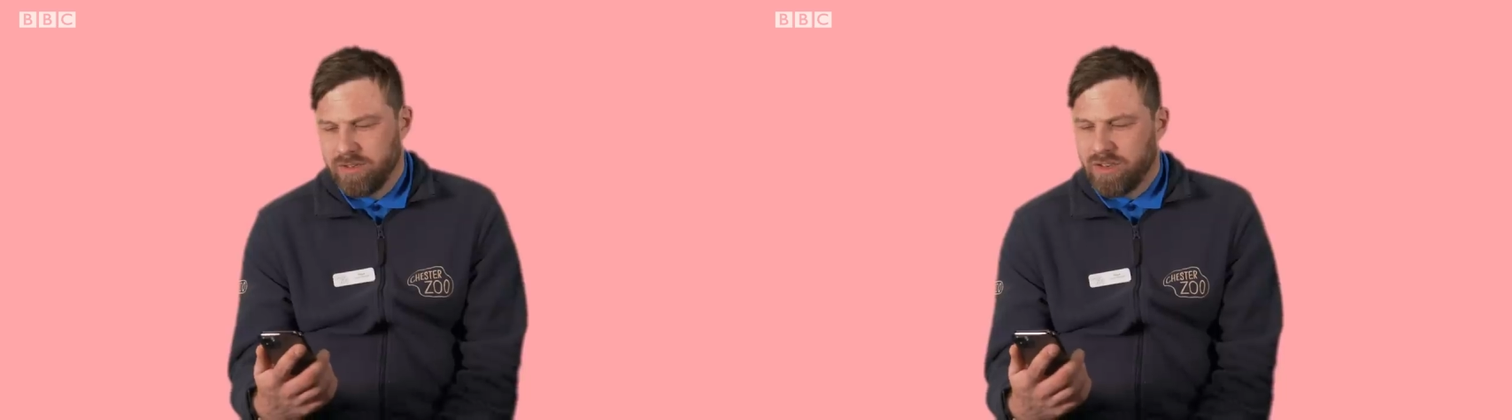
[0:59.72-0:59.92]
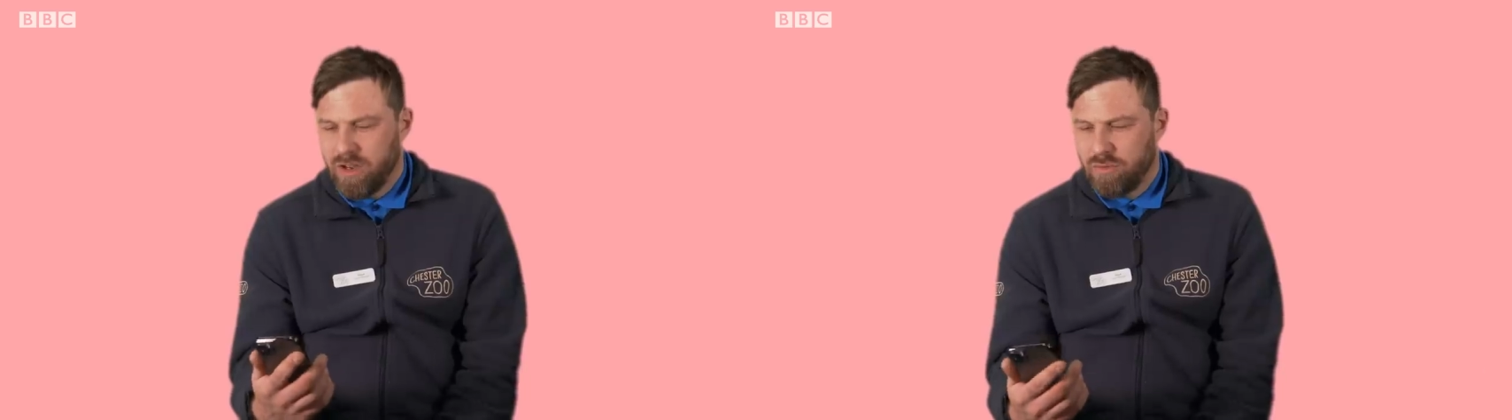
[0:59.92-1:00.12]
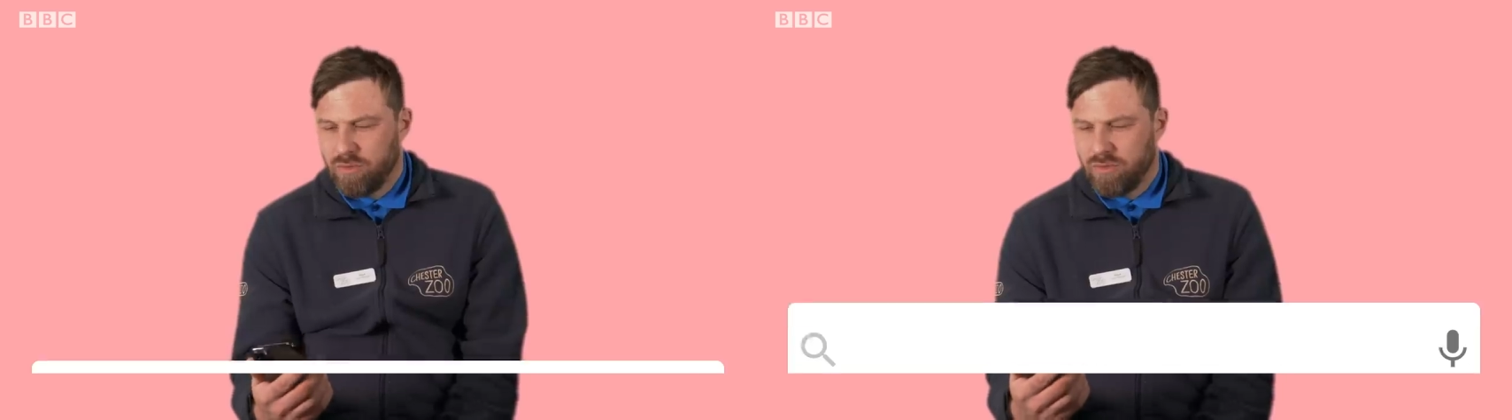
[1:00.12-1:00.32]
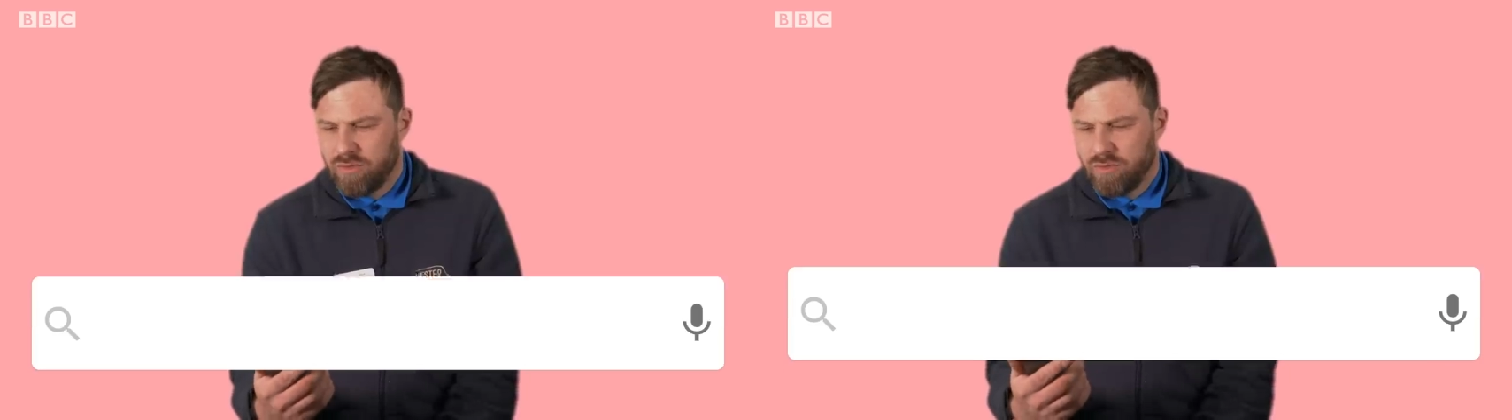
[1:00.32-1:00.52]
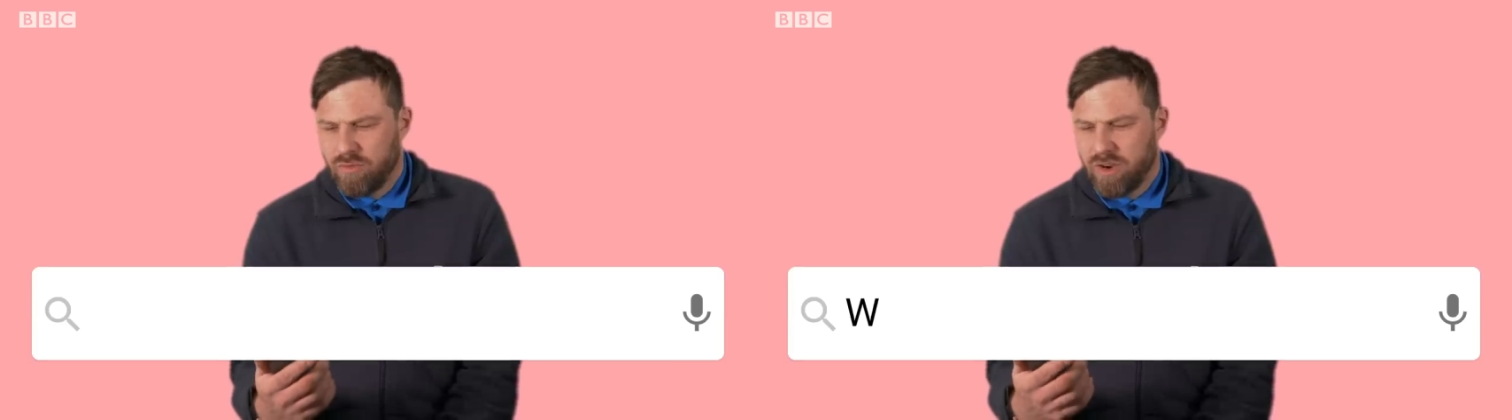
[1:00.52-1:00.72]
So
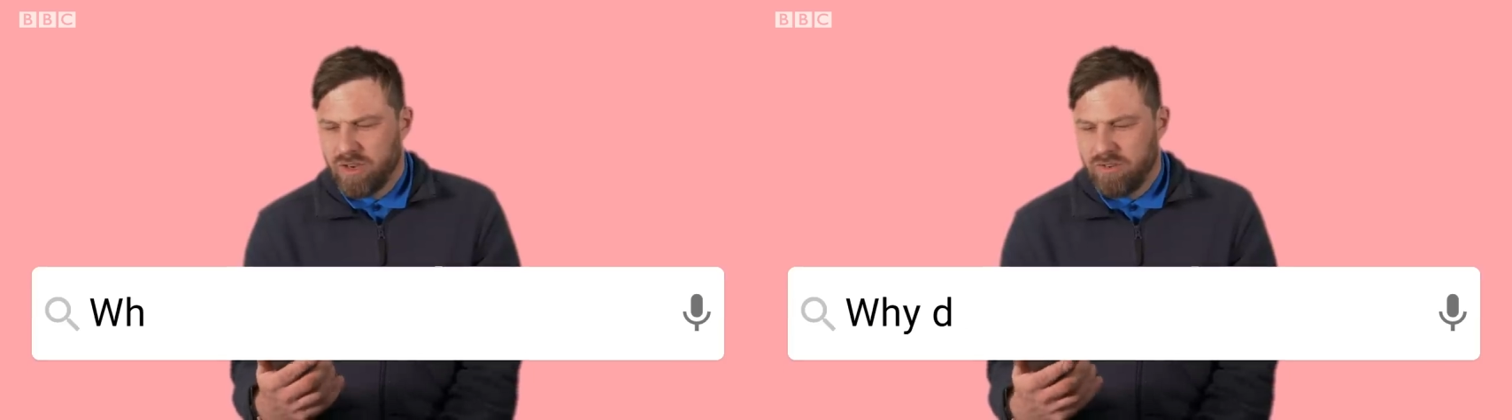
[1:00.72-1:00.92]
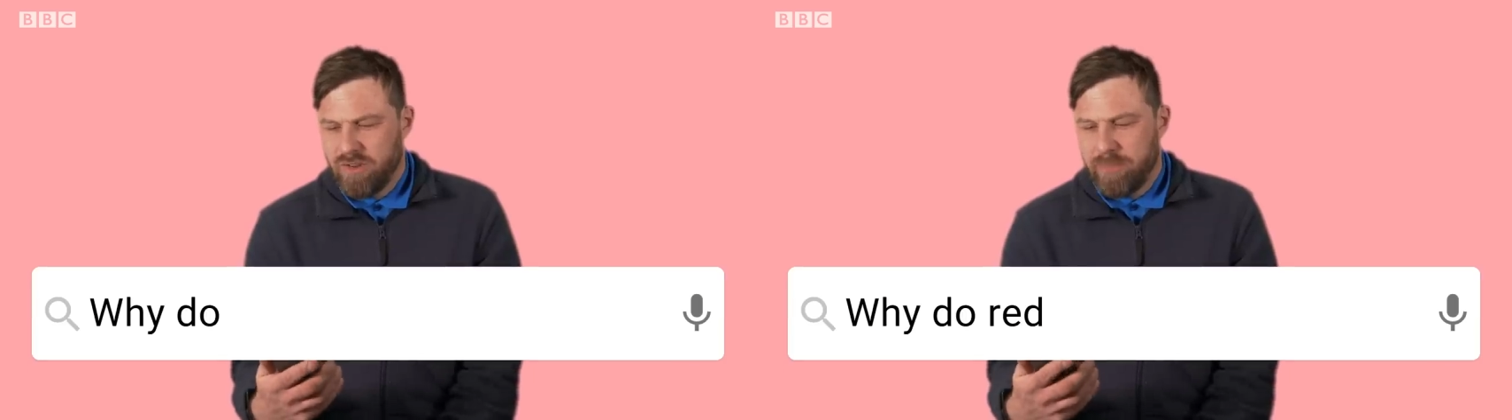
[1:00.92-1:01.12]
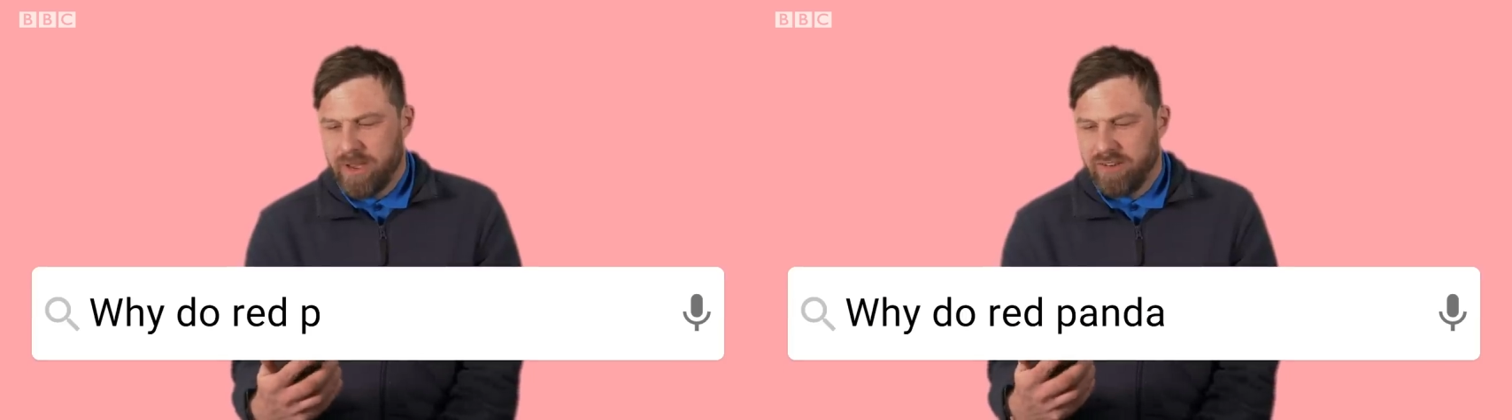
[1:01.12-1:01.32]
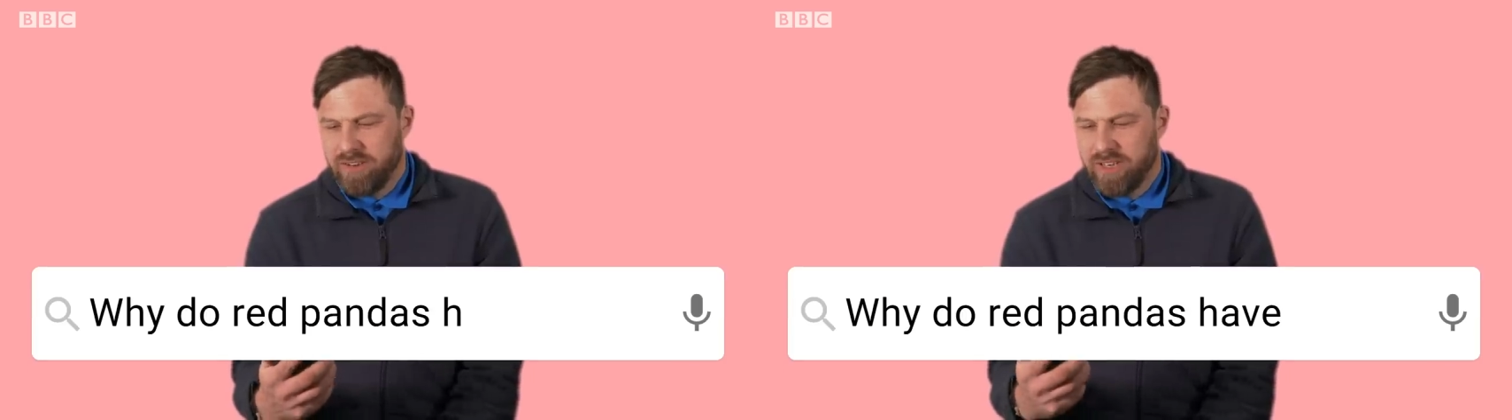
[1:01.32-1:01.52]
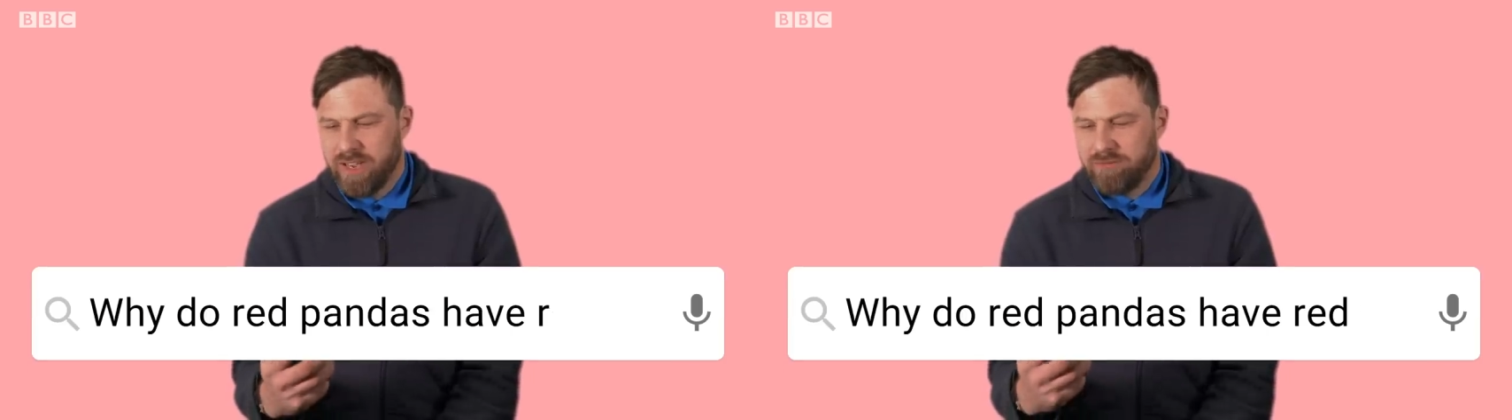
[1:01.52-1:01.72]
why do red
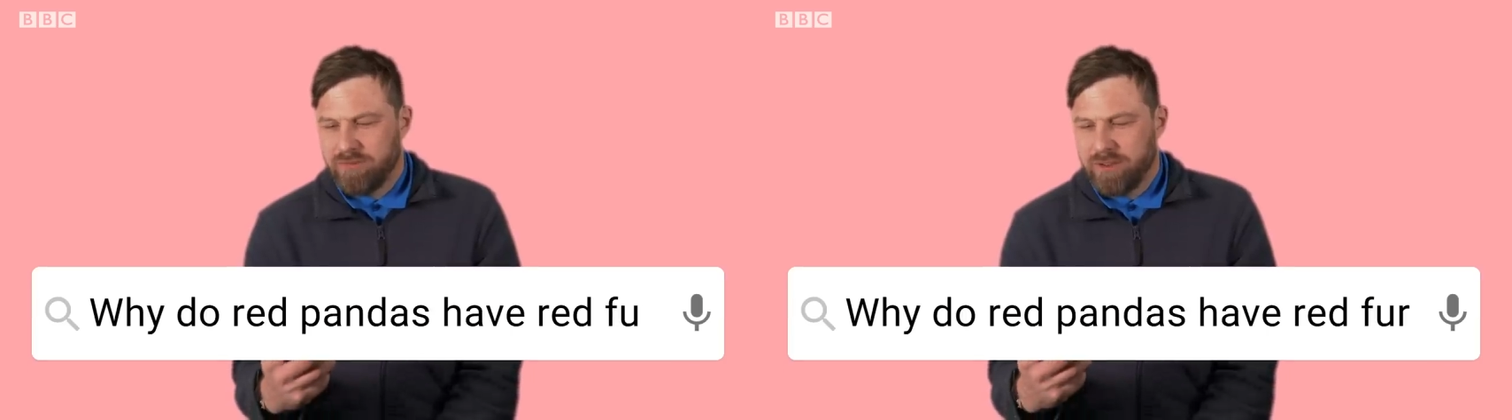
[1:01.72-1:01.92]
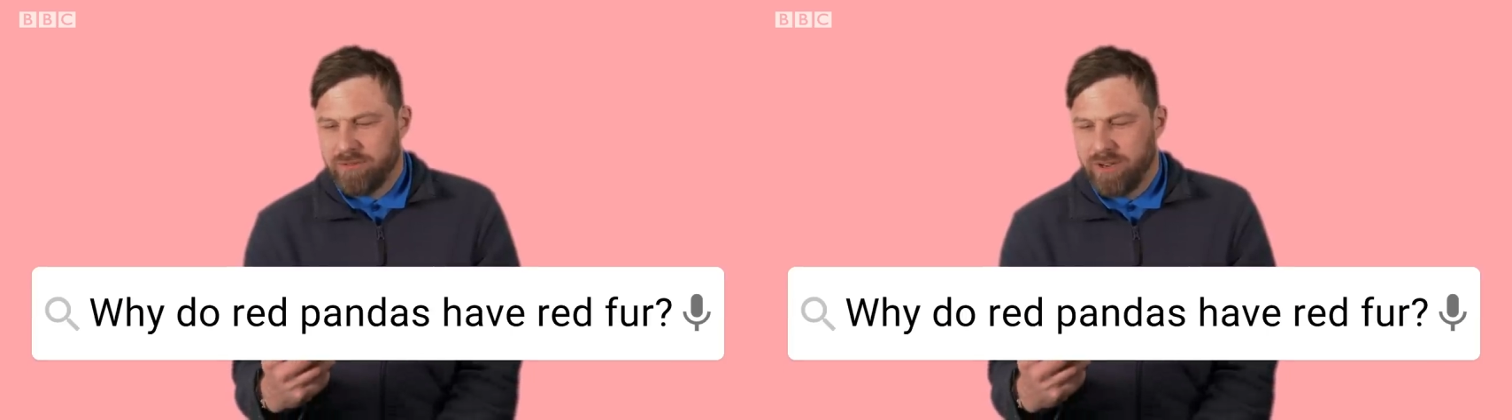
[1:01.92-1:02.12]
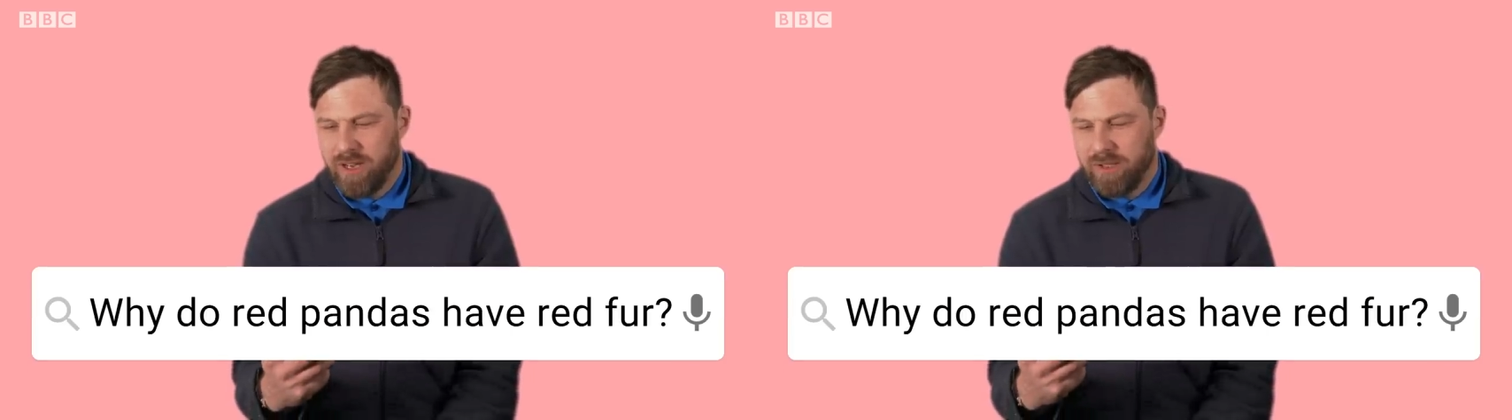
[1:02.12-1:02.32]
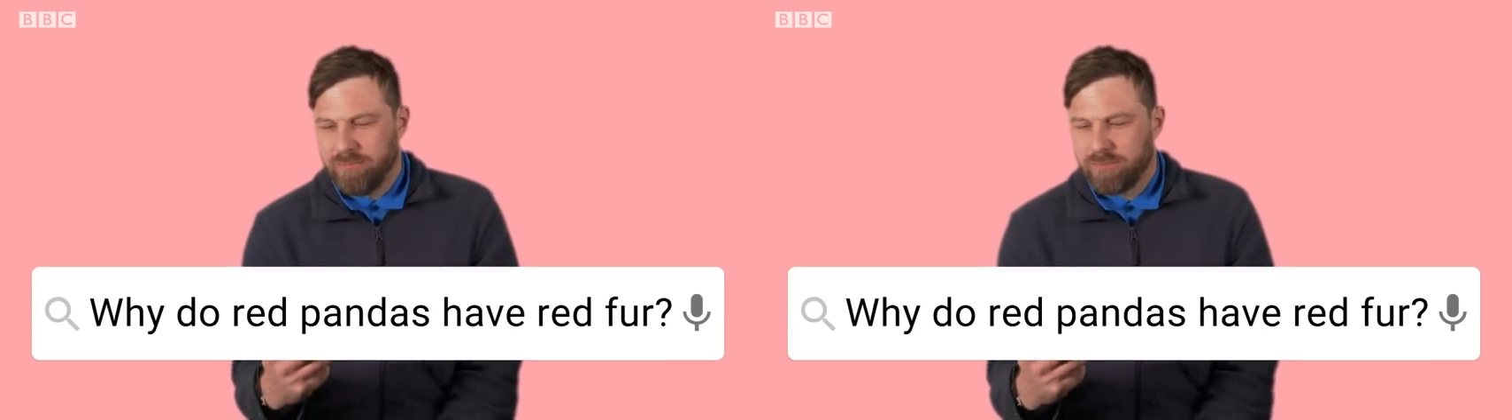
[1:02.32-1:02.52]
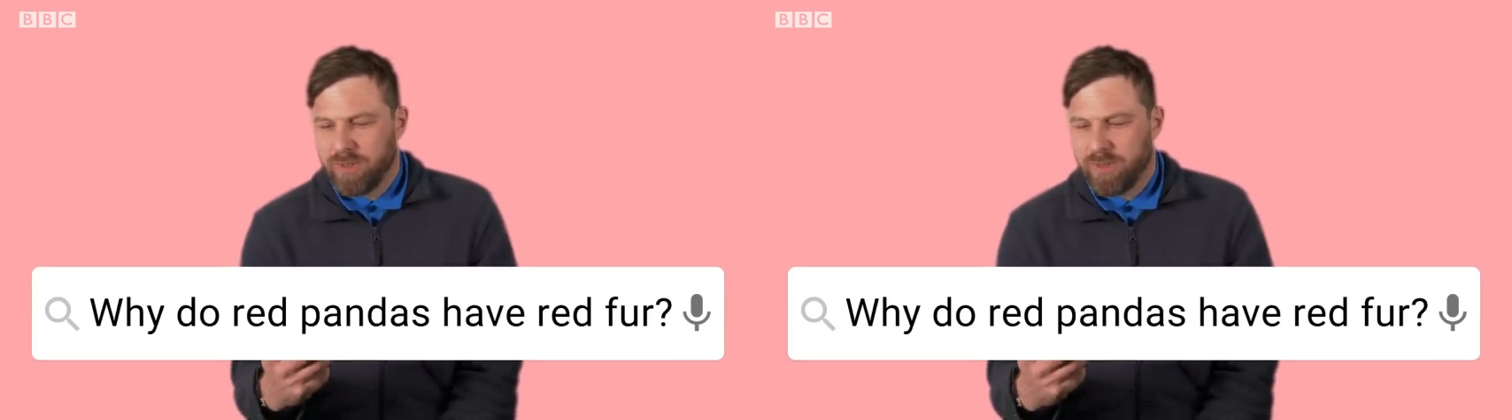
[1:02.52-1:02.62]
pandas have red fur?